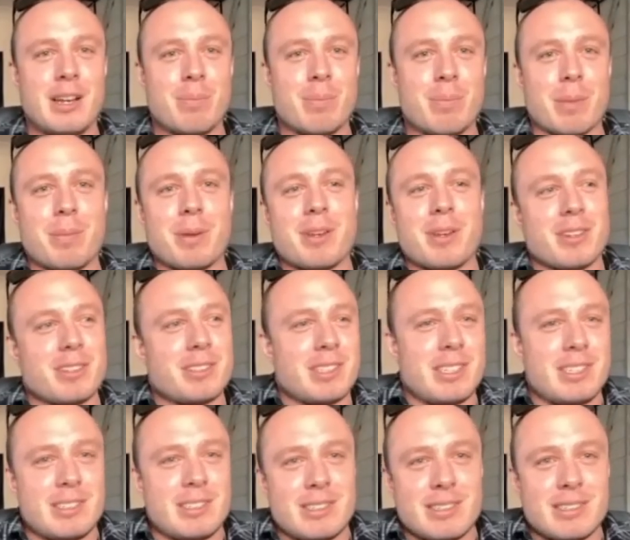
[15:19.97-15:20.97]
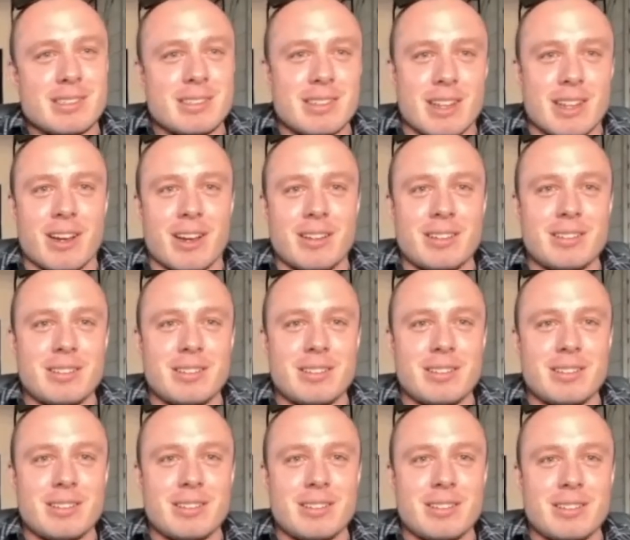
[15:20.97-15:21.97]
But because he's, you know, he's
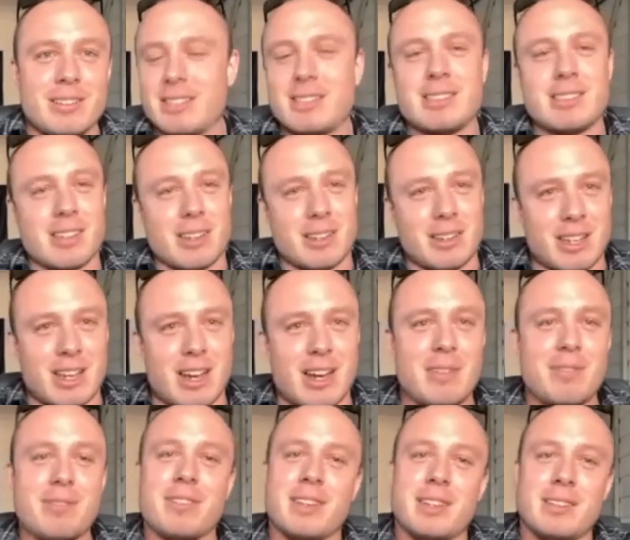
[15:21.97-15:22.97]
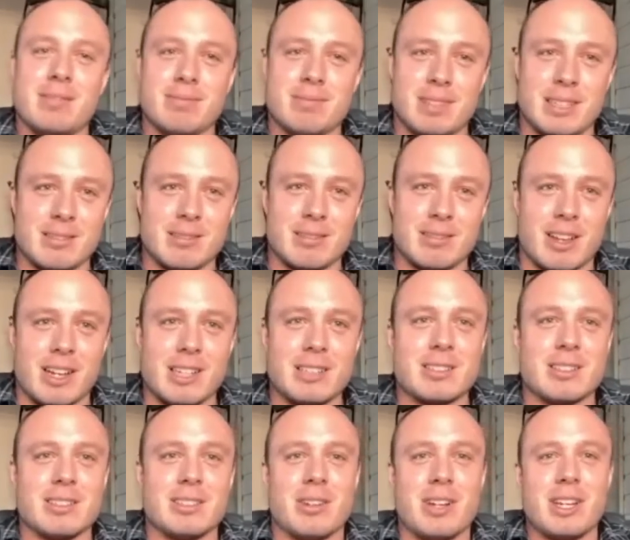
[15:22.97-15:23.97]
got kids, he's got life, he likes
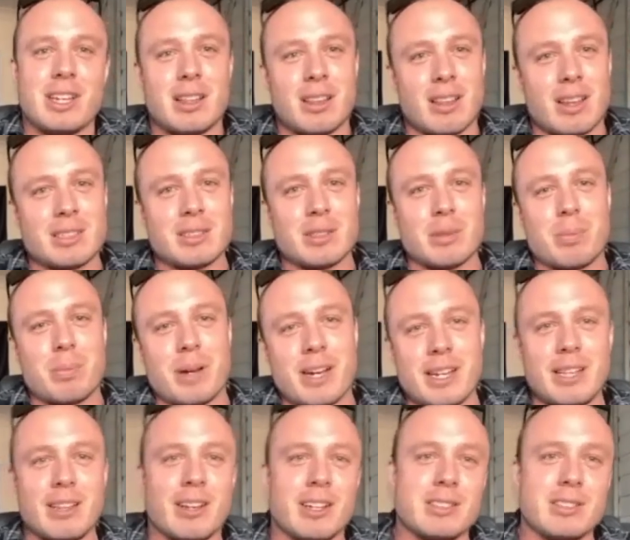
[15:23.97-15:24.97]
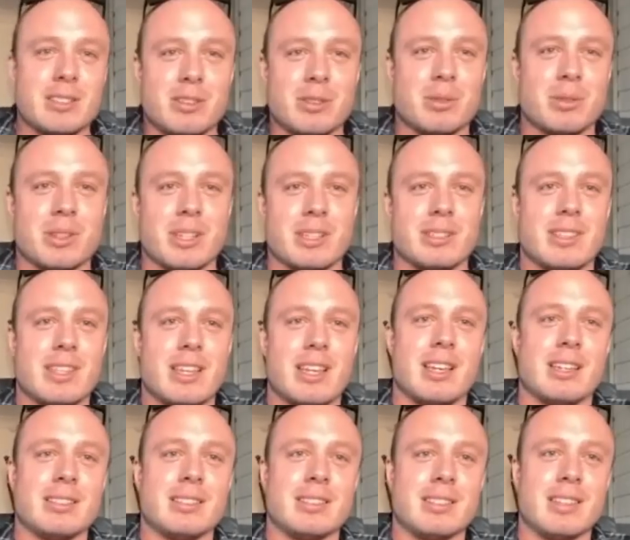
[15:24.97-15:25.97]
to drink, he likes to party, he likes to do all these
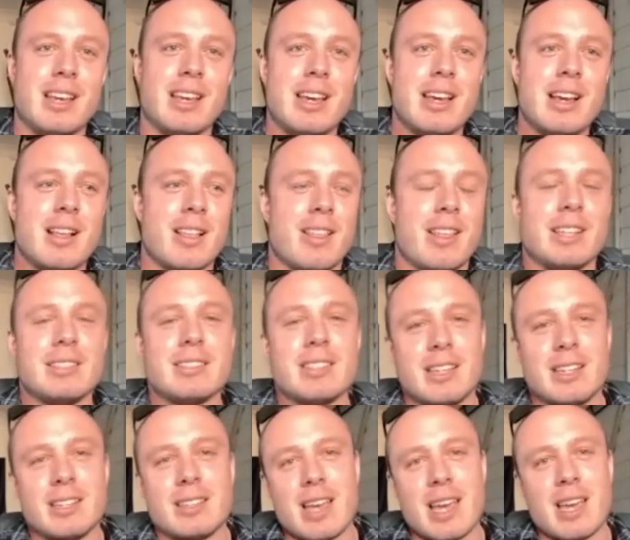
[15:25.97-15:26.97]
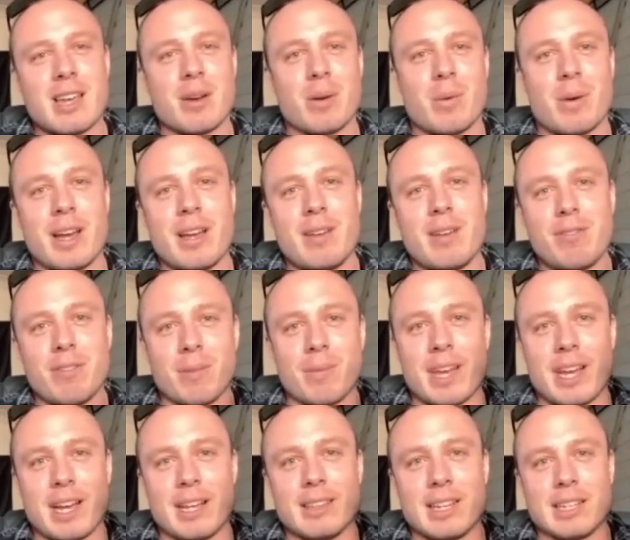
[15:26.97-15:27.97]
things. And that's going to take away from
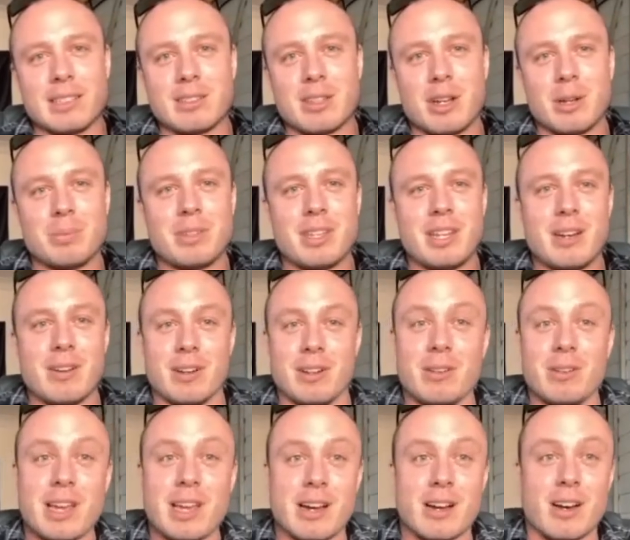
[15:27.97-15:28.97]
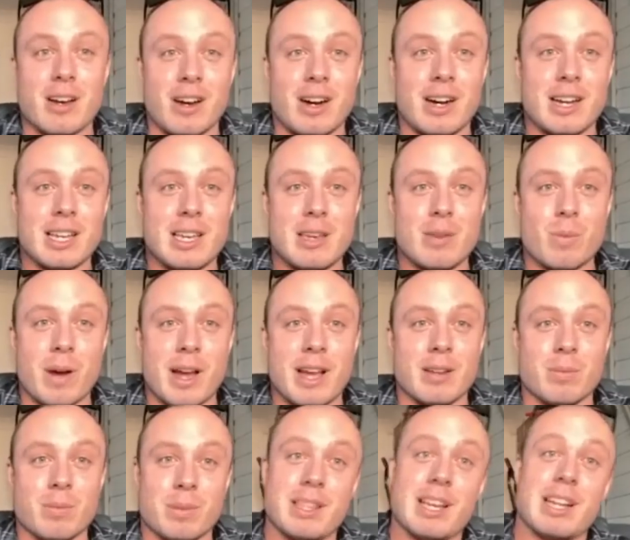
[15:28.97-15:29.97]
that top tier. And look how high he
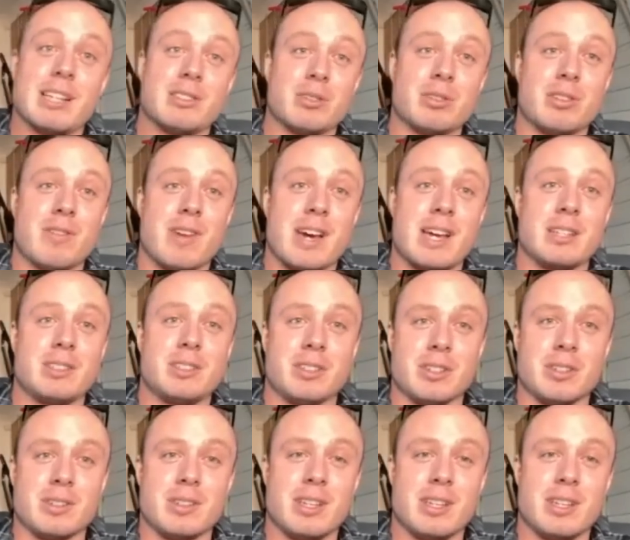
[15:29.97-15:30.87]
went with that sort of attitude.